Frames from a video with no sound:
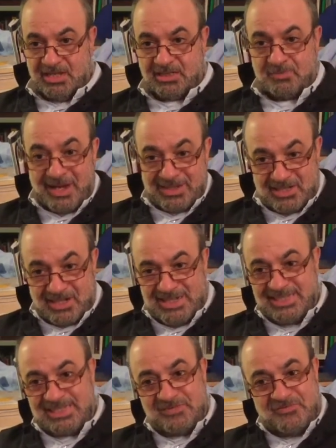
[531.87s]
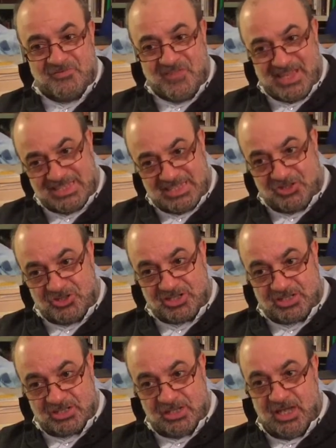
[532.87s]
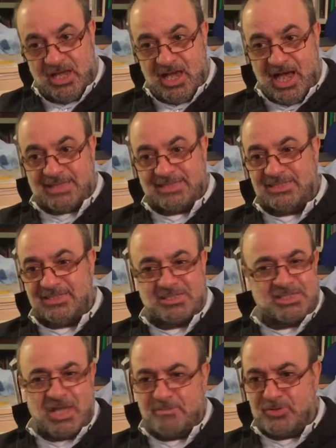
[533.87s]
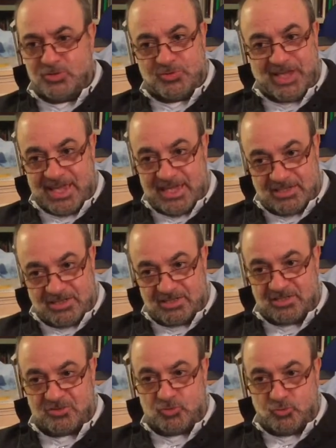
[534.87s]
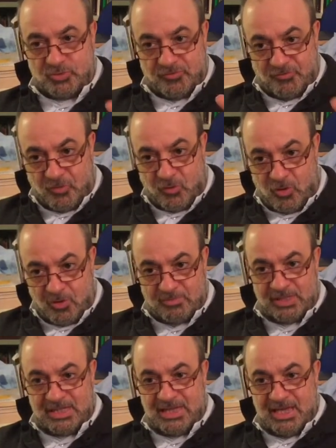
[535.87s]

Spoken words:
The matter is envisaged as subjugated to the form